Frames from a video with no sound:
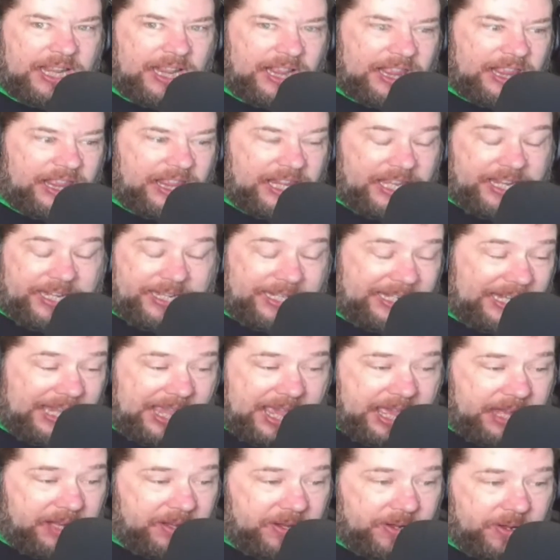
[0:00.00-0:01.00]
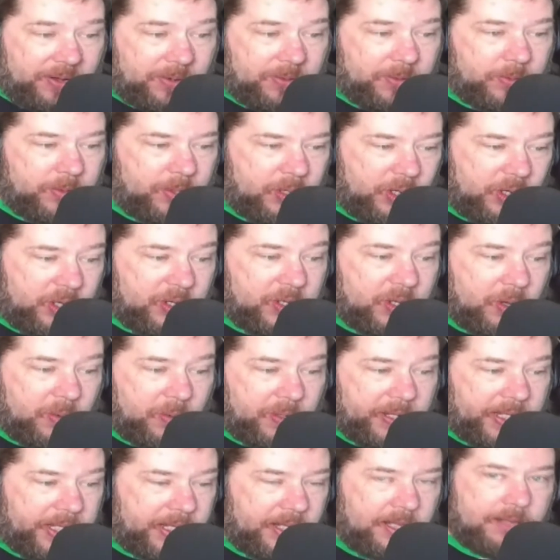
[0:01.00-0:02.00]
like, I don't know,
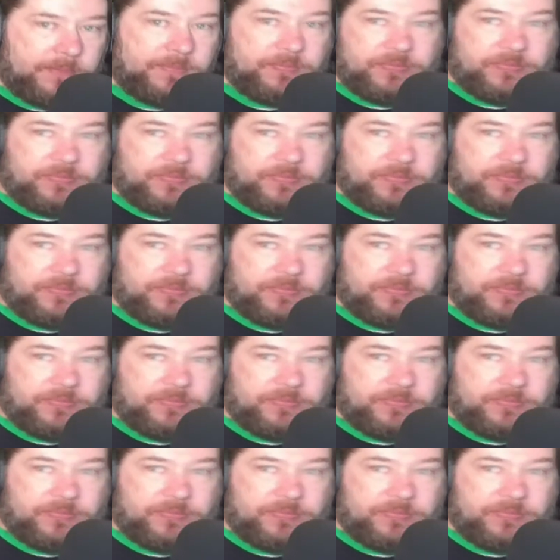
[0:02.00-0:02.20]
noid.